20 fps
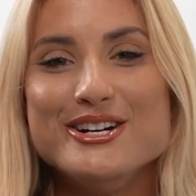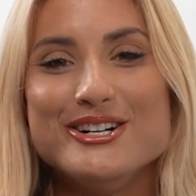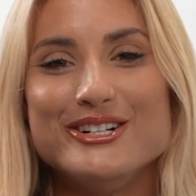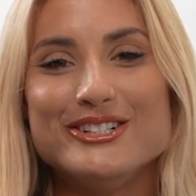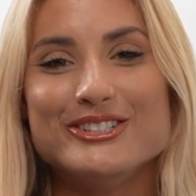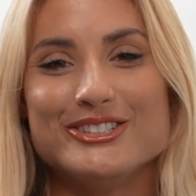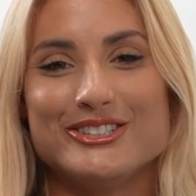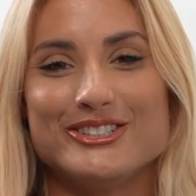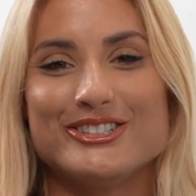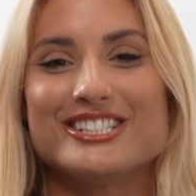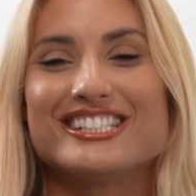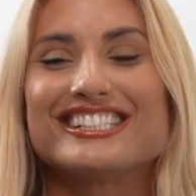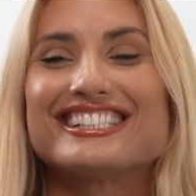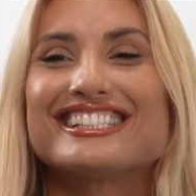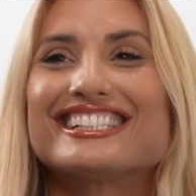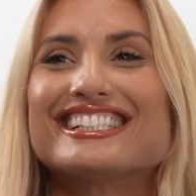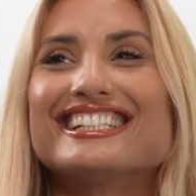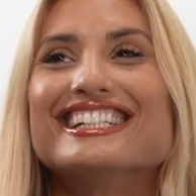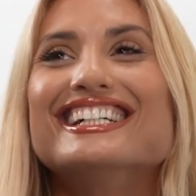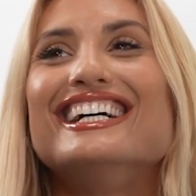Ooh,
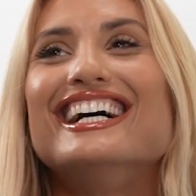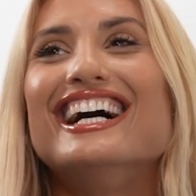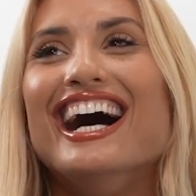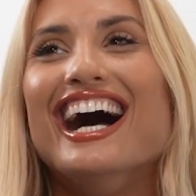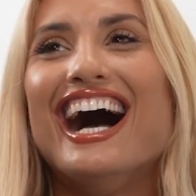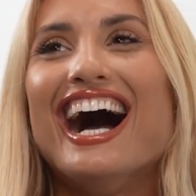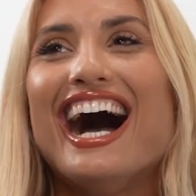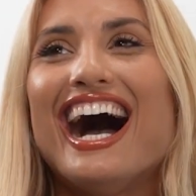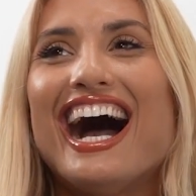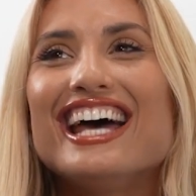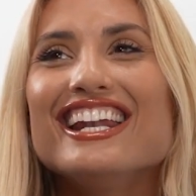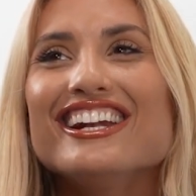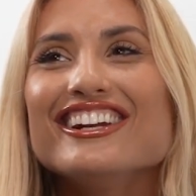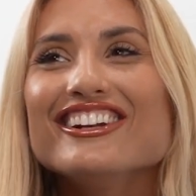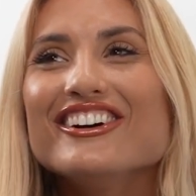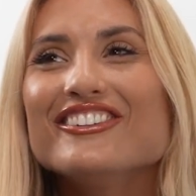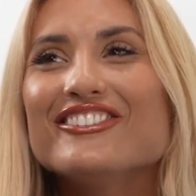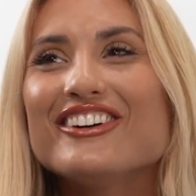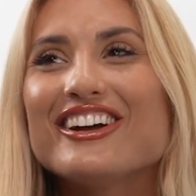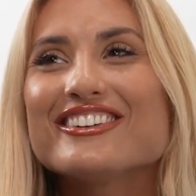I don't
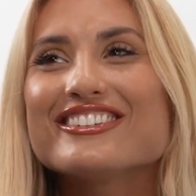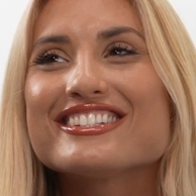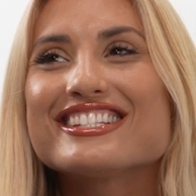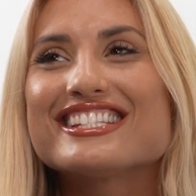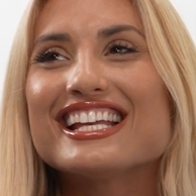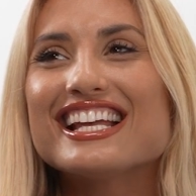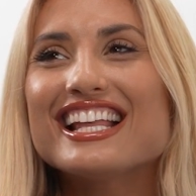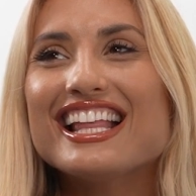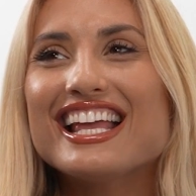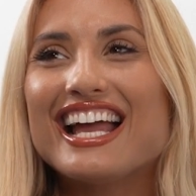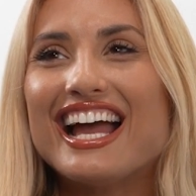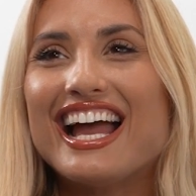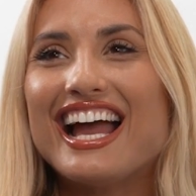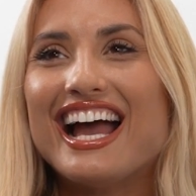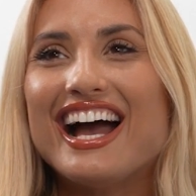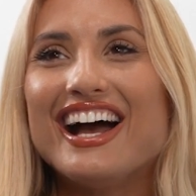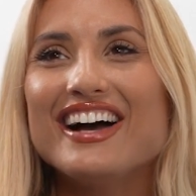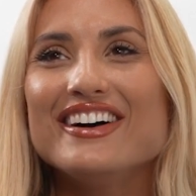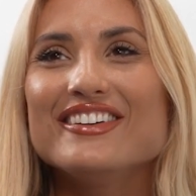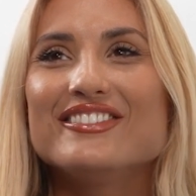know if I would say like I
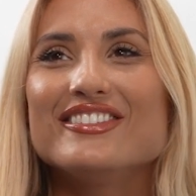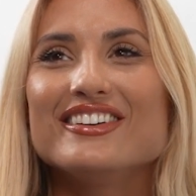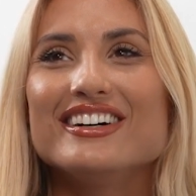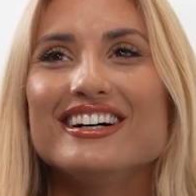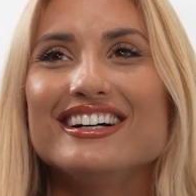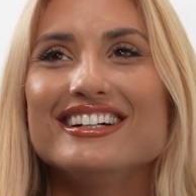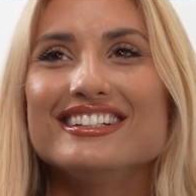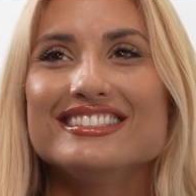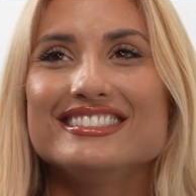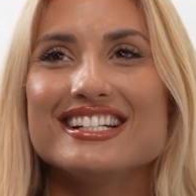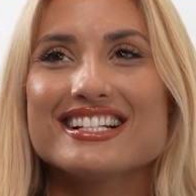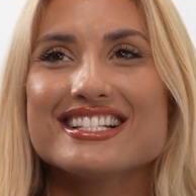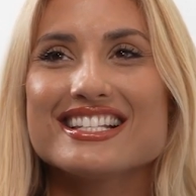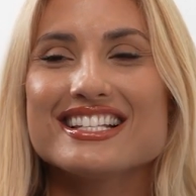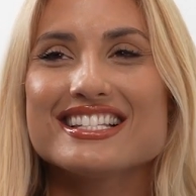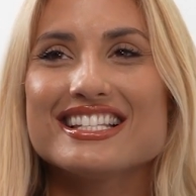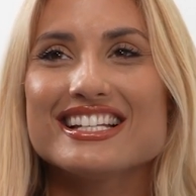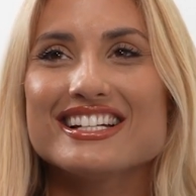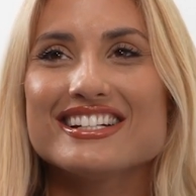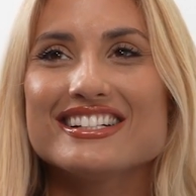have a
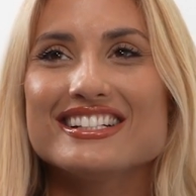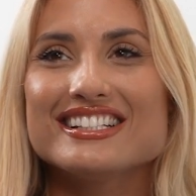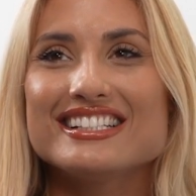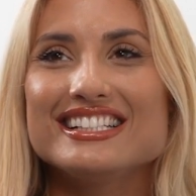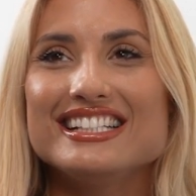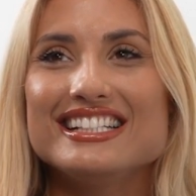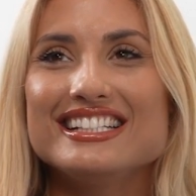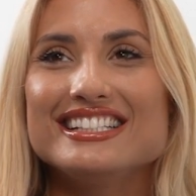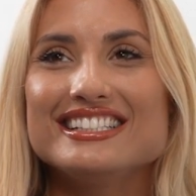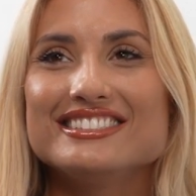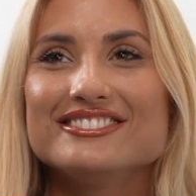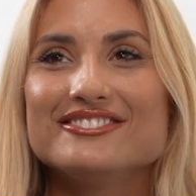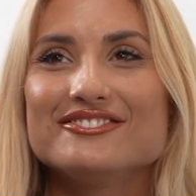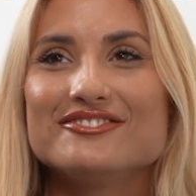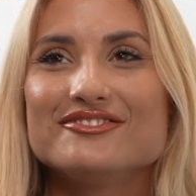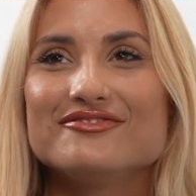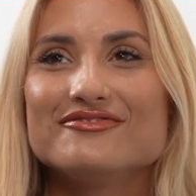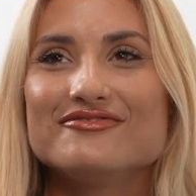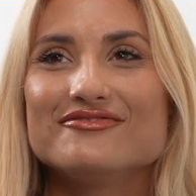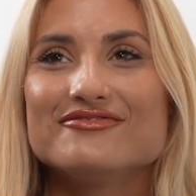necessarily
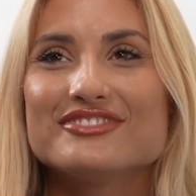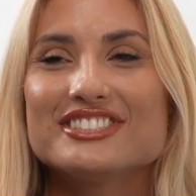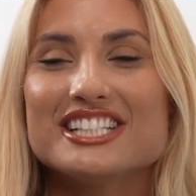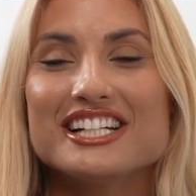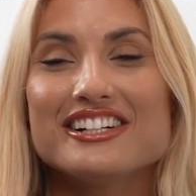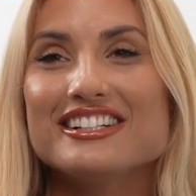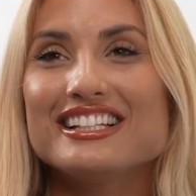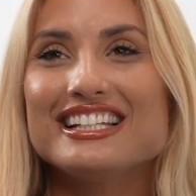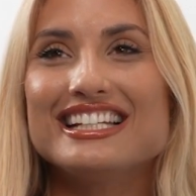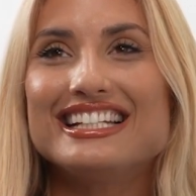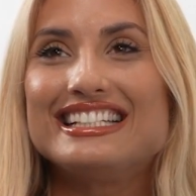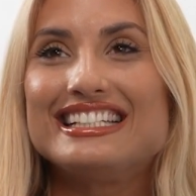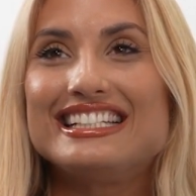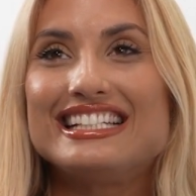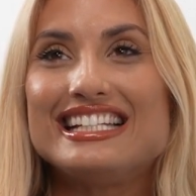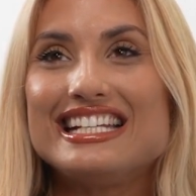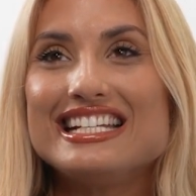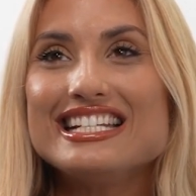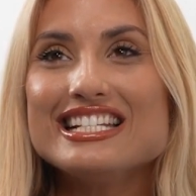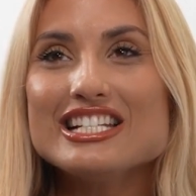
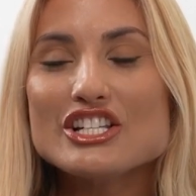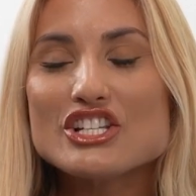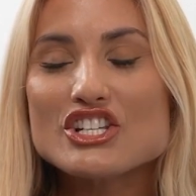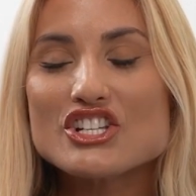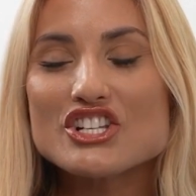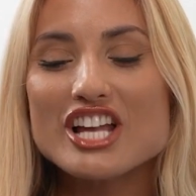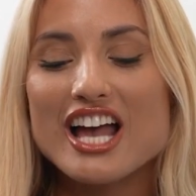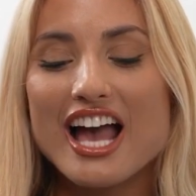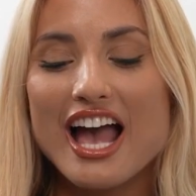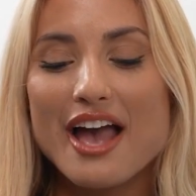niche.